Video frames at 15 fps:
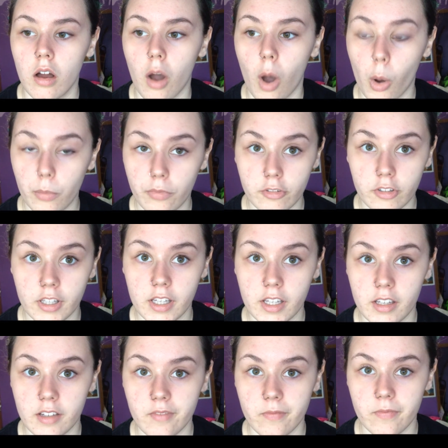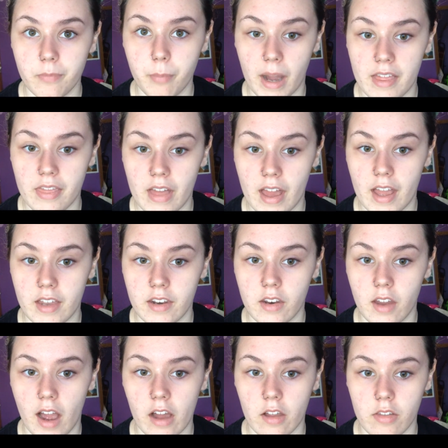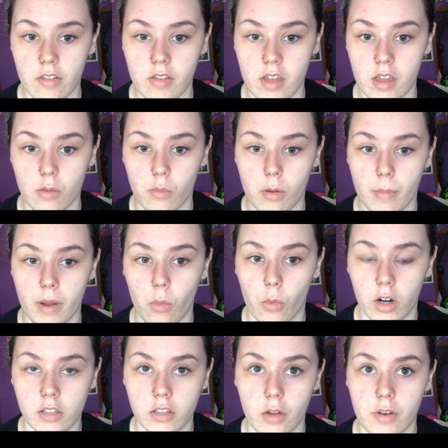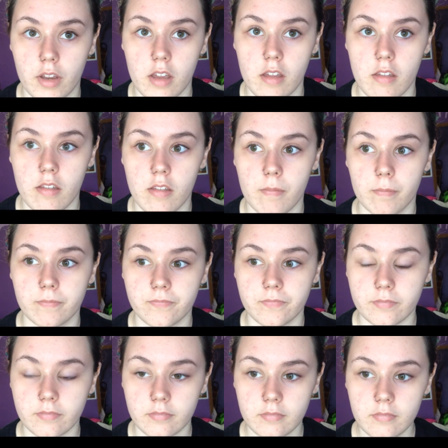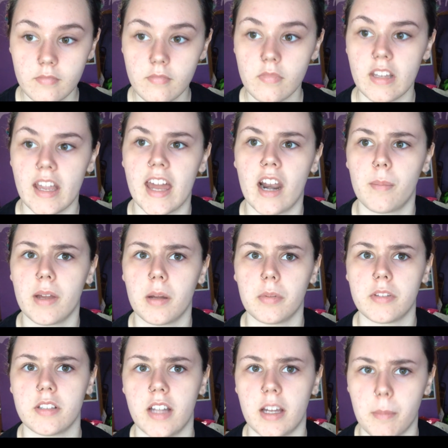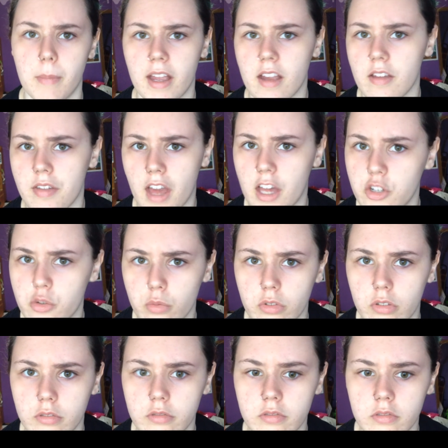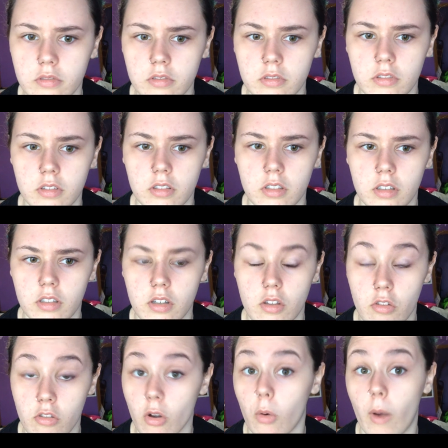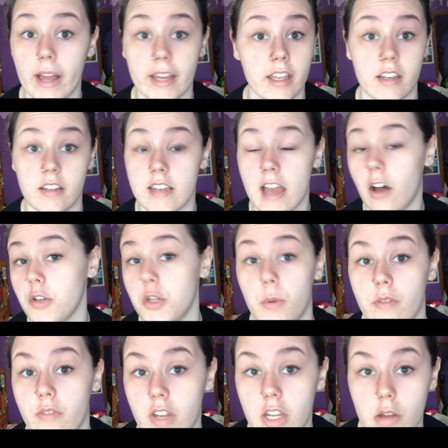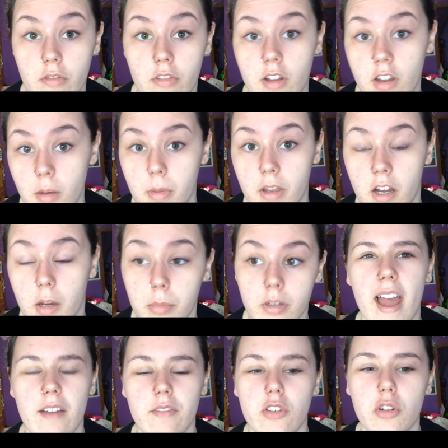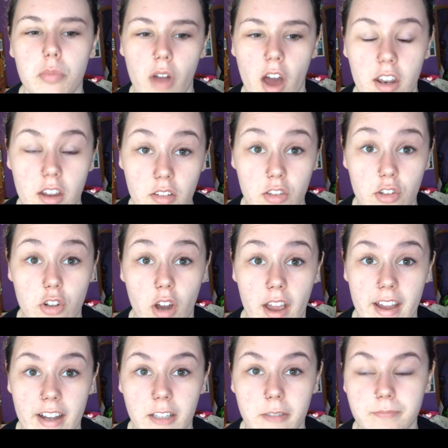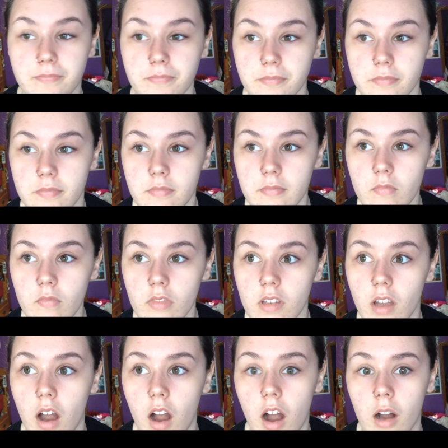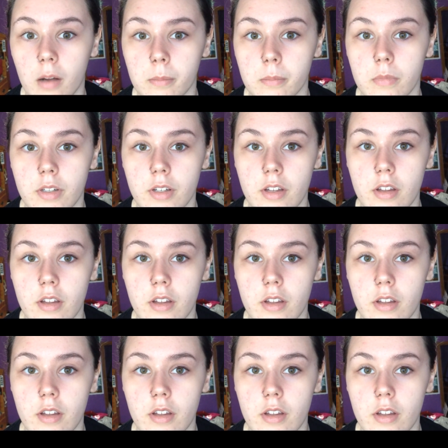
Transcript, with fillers: hopefully by then I'll see what my workload is, and I'll be able to like make a schedule so I can tell you what videos are going to be up. I have new products to try out. Um...